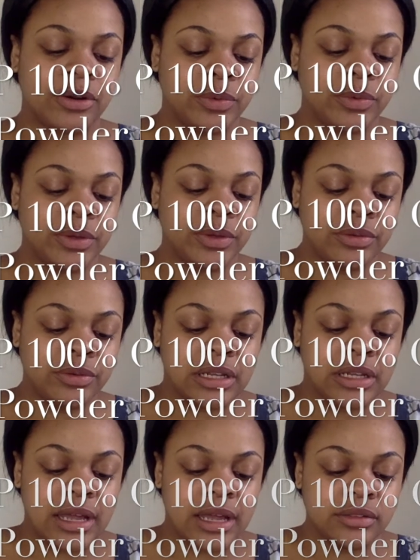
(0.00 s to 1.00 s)
We don't need a
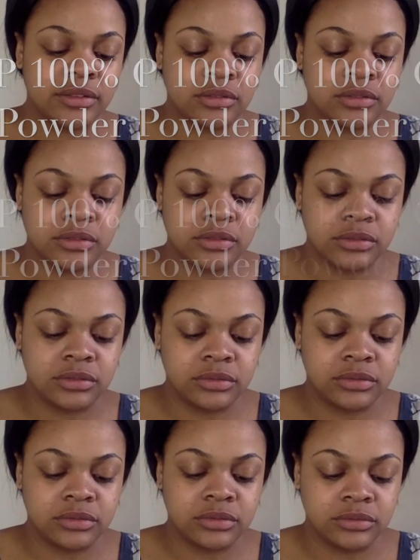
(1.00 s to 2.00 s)
lot.
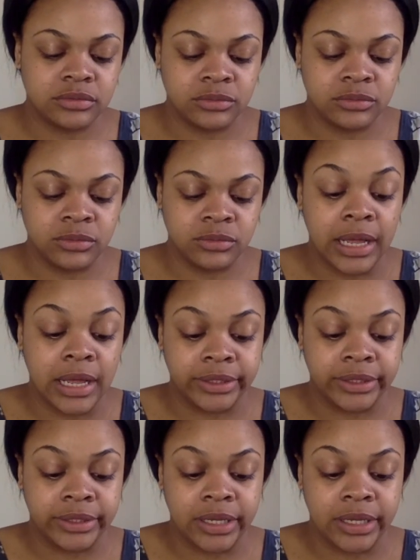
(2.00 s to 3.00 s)
Well, I don't
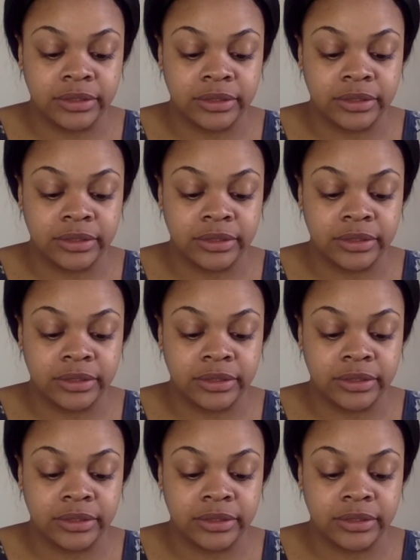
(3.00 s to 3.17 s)
need a lot,